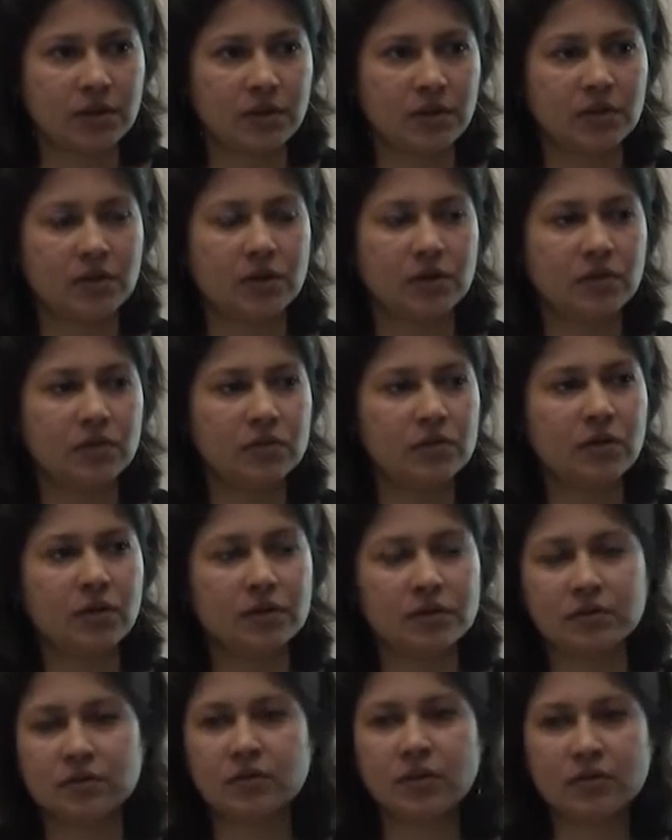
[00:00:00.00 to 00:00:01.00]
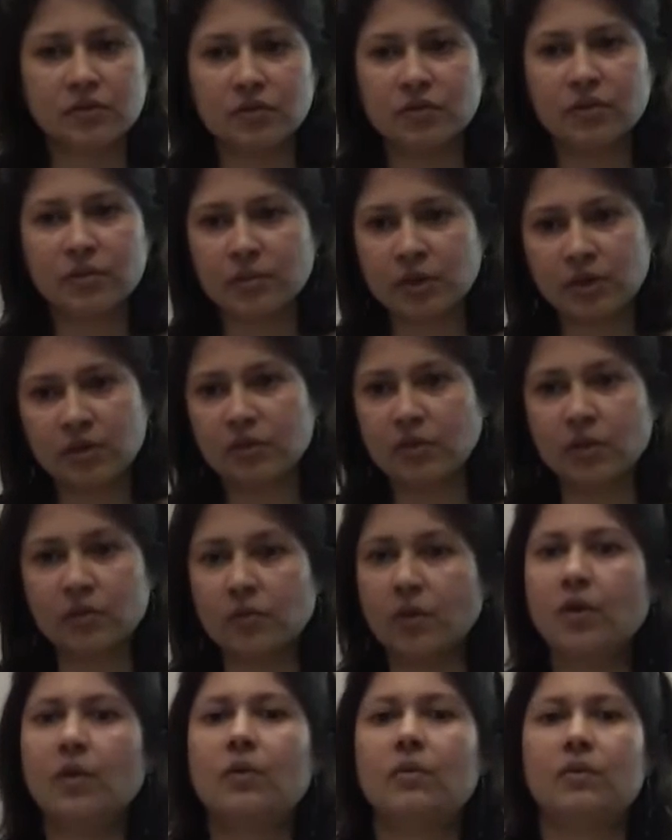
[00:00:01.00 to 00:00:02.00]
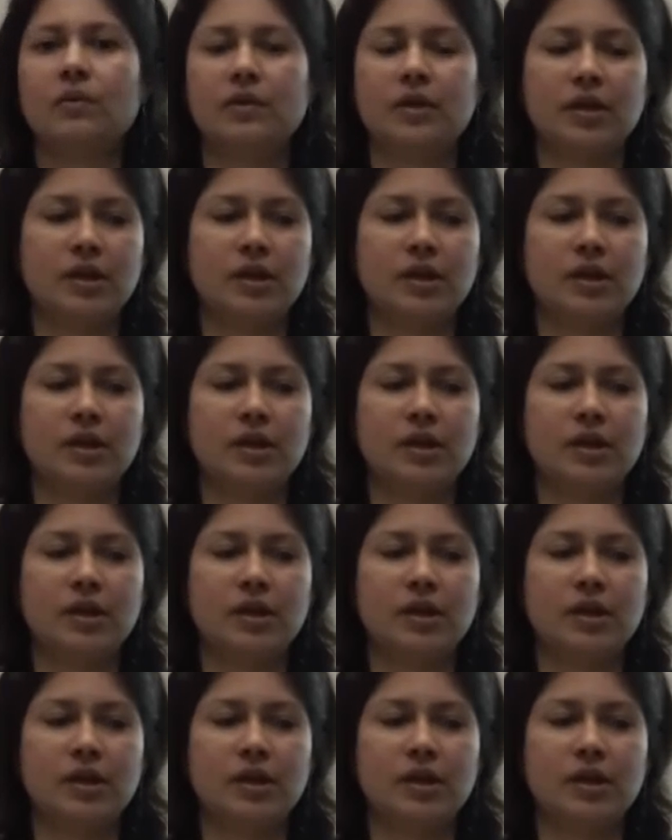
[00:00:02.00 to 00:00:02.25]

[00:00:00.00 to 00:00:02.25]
Okay, go talk to somebody you don't know